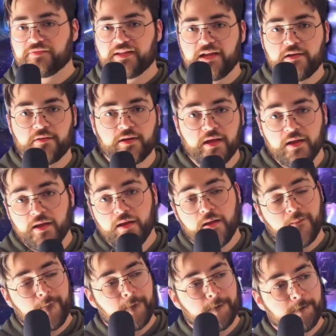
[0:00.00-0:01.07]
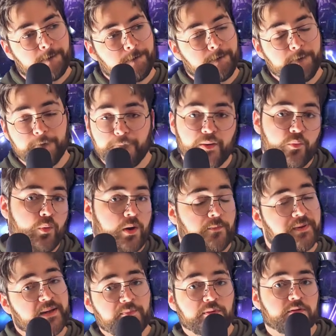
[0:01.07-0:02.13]
down, but while
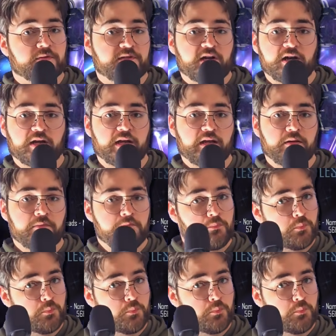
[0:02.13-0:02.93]
people are talking...